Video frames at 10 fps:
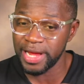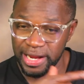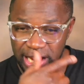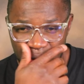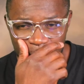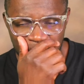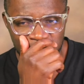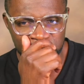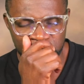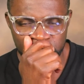abo?
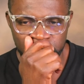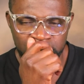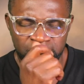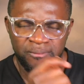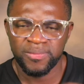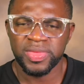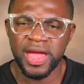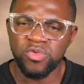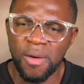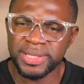And
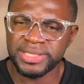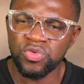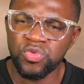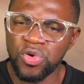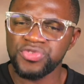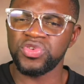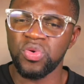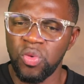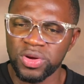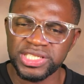what better on watch
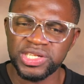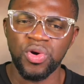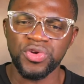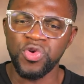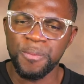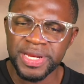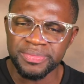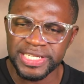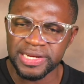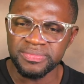the could you be him,
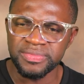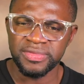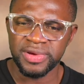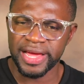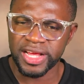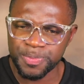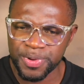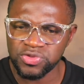Tim? A spiritual